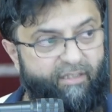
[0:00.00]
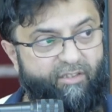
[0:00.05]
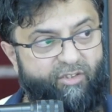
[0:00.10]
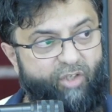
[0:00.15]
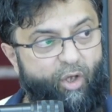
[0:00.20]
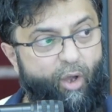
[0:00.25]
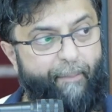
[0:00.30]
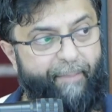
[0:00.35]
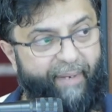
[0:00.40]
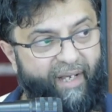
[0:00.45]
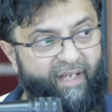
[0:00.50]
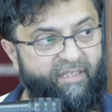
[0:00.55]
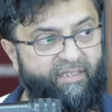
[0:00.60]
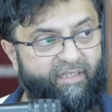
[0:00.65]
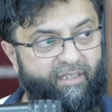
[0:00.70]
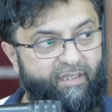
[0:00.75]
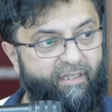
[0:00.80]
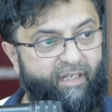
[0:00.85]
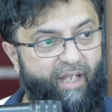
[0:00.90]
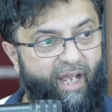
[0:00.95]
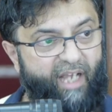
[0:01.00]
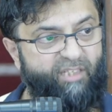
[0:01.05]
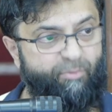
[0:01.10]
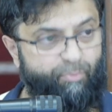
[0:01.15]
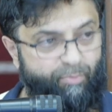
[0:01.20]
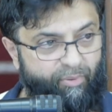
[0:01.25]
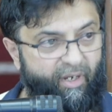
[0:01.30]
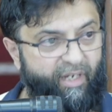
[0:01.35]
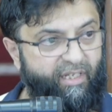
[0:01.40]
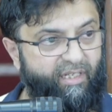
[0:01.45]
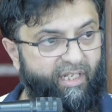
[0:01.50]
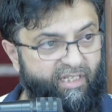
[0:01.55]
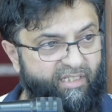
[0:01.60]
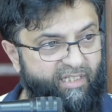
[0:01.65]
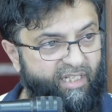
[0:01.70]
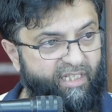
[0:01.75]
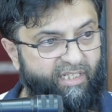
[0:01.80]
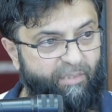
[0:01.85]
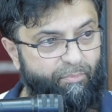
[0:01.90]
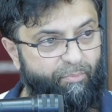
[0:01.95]
So a person has prayed a
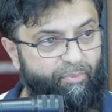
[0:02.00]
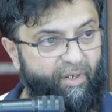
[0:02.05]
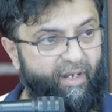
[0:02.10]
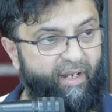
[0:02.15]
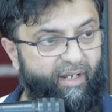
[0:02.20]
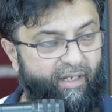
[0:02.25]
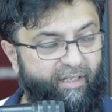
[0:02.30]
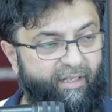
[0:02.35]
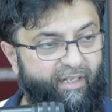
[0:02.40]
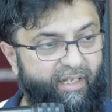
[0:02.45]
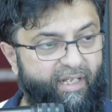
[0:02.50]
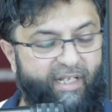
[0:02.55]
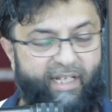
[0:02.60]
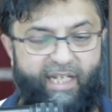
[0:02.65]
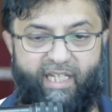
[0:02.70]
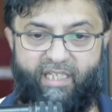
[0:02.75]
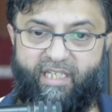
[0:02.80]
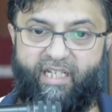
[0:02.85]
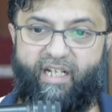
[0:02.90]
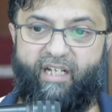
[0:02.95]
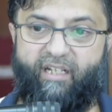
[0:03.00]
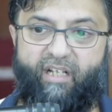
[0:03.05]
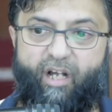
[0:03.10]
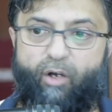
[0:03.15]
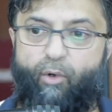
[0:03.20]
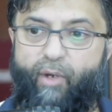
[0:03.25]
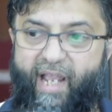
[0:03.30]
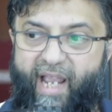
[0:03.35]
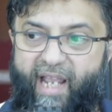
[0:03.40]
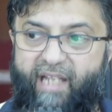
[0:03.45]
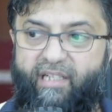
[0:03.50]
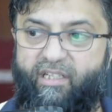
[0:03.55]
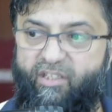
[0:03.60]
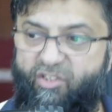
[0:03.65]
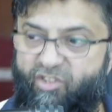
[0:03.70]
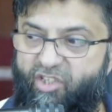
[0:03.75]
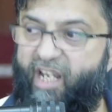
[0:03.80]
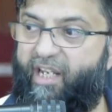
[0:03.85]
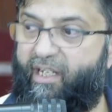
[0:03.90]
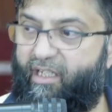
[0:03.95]
certain prayer. He didn't go ahead
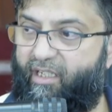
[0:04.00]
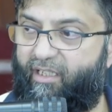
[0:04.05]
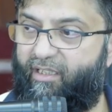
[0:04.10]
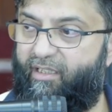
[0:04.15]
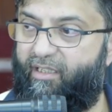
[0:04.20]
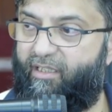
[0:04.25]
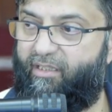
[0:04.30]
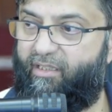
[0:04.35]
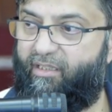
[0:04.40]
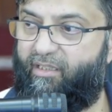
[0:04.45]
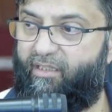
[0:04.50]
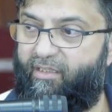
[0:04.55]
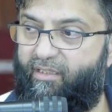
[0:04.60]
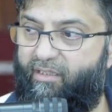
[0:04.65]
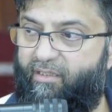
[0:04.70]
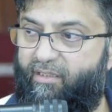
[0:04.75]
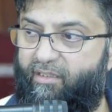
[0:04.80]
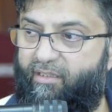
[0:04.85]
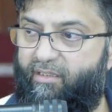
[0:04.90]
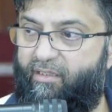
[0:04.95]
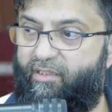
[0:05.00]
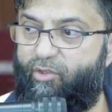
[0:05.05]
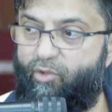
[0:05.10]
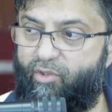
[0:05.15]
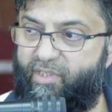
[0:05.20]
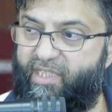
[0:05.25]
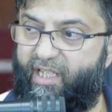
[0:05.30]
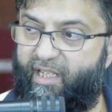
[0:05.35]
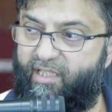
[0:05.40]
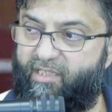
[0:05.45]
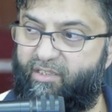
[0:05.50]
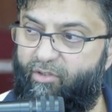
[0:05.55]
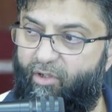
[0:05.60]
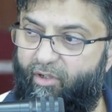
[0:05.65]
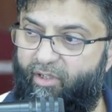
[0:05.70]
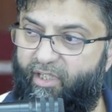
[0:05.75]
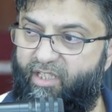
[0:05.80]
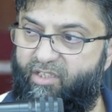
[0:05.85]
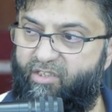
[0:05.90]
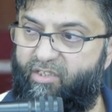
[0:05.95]
and check using his
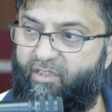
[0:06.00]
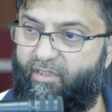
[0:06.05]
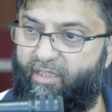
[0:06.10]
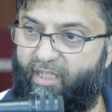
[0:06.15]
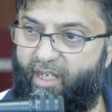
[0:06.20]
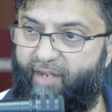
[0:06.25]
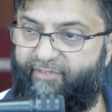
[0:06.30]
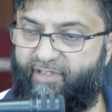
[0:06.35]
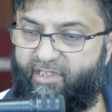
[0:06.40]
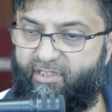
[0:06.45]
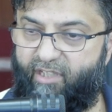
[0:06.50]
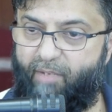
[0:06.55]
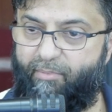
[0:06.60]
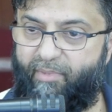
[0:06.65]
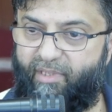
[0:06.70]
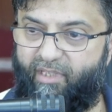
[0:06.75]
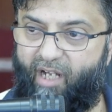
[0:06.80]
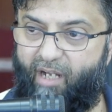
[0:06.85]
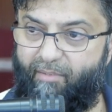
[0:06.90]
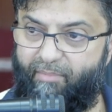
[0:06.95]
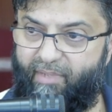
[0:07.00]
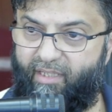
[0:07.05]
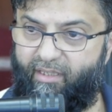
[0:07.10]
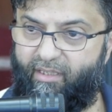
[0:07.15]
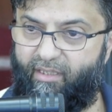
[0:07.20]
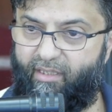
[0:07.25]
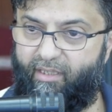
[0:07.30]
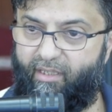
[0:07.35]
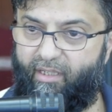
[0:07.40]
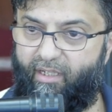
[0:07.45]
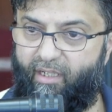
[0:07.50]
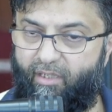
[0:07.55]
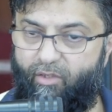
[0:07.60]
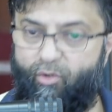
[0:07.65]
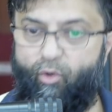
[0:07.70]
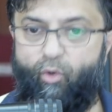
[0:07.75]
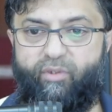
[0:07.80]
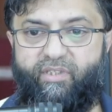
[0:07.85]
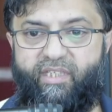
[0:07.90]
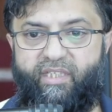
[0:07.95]
knowledge if the time had come in.
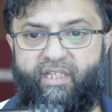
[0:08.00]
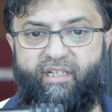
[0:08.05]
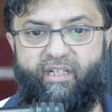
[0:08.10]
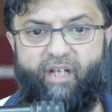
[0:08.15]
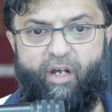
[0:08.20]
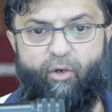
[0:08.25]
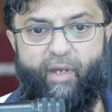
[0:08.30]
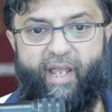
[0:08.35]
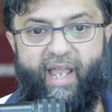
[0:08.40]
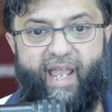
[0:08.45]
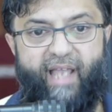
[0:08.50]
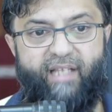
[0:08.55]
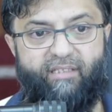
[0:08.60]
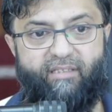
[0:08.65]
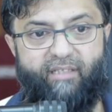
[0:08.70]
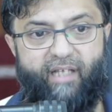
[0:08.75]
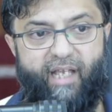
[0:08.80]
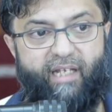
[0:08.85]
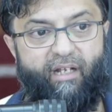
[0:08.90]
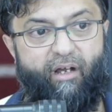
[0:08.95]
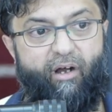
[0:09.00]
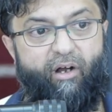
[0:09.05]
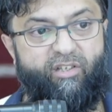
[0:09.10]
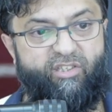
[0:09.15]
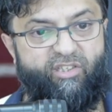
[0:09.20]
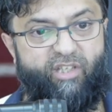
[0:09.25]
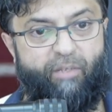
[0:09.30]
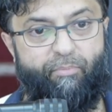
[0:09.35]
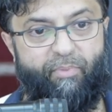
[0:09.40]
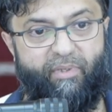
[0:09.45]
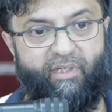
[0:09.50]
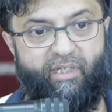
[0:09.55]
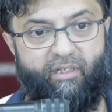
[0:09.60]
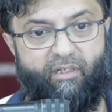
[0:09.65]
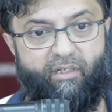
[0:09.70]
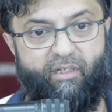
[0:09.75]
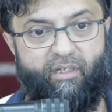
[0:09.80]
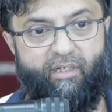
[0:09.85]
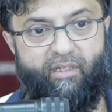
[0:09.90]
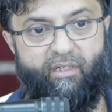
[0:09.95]
Nor did he go ahead and ask
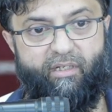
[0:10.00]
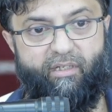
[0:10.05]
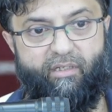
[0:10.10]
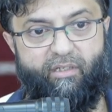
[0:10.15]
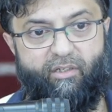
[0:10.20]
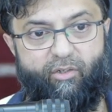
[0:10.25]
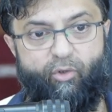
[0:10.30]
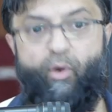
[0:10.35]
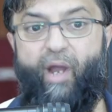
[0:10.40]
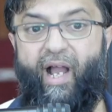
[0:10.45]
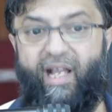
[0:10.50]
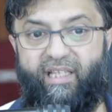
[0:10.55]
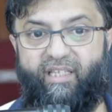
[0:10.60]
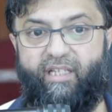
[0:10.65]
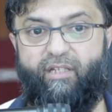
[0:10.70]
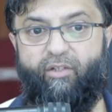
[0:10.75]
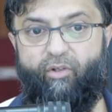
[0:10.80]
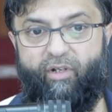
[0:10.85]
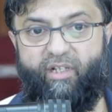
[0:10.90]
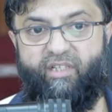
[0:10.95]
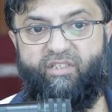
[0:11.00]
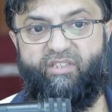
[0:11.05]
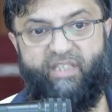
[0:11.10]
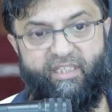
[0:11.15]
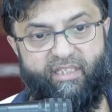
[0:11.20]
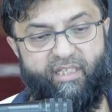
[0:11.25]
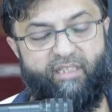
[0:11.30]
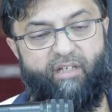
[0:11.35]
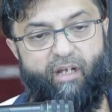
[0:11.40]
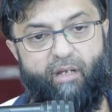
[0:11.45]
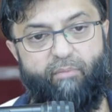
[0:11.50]
somebody who had the knowledge, did the